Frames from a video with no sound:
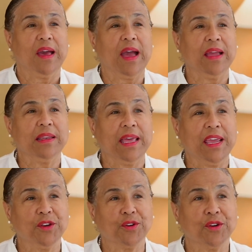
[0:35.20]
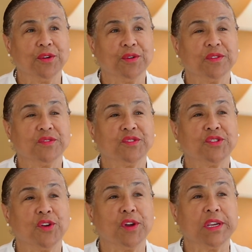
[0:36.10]
I later
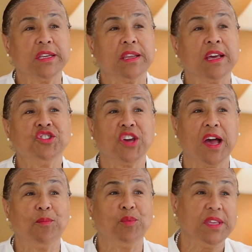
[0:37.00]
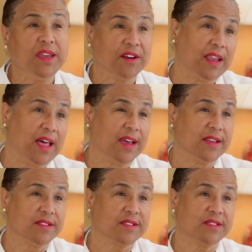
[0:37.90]
started a job with the
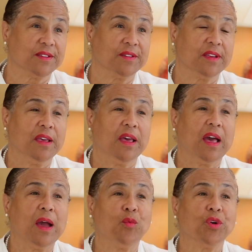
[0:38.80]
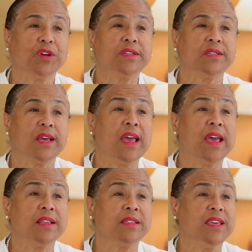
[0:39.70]
airlines. I worked
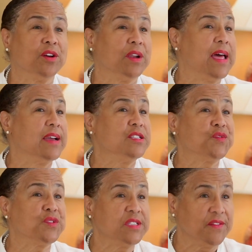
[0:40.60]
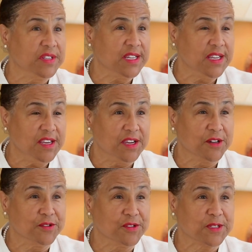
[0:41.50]
at the airlines for 17
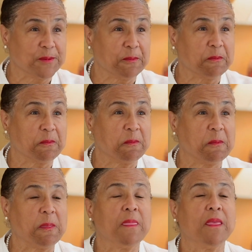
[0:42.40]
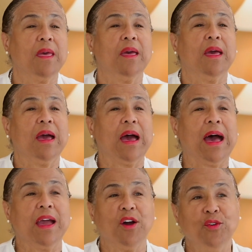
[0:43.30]
years.
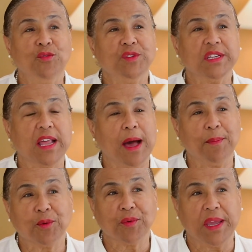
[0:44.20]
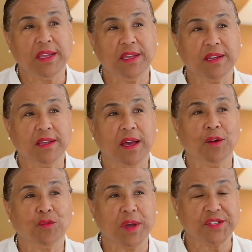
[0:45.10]
I owned and operated
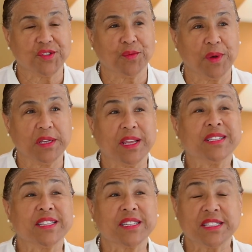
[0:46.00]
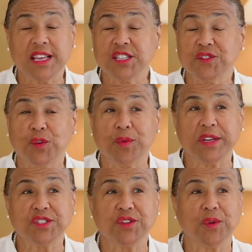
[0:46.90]
a restaurant, a successful
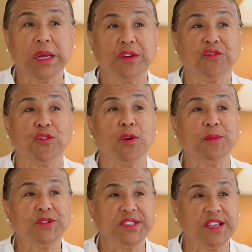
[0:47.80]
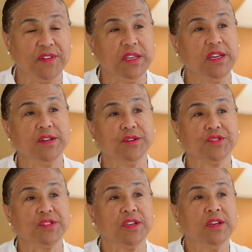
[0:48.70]
restaurant, for almost 7
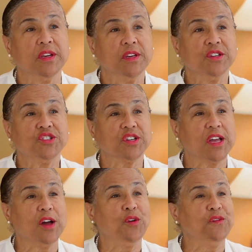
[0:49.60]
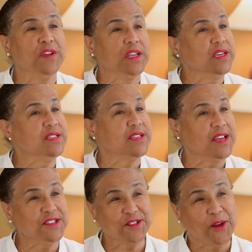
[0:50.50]
years, Chicago Philly
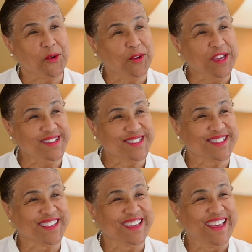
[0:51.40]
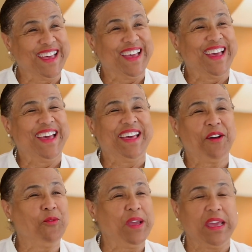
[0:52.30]
Steaks and Hoagies.
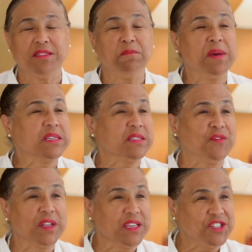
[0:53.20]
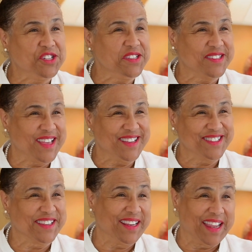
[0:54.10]
We had the best Philly cheesesteaks
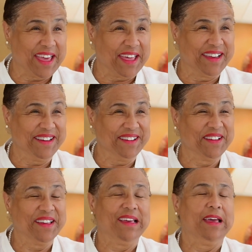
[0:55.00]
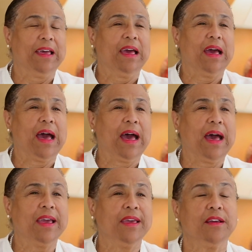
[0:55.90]
in Atlanta.
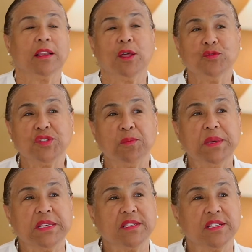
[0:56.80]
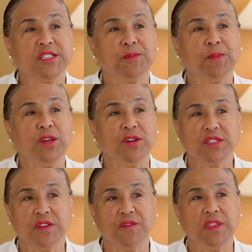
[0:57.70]
I closed the business
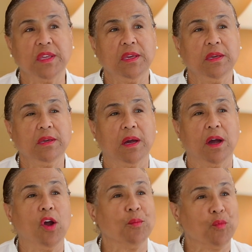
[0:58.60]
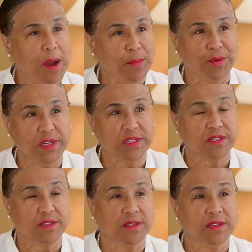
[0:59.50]
because of the armed robberies.
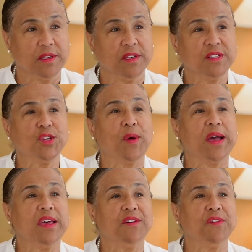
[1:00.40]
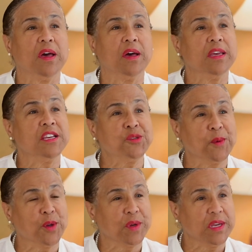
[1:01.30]
So I have
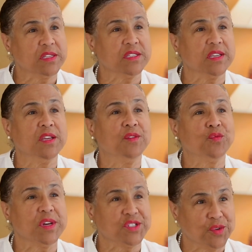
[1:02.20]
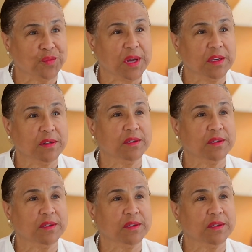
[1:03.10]
experience in restaurant,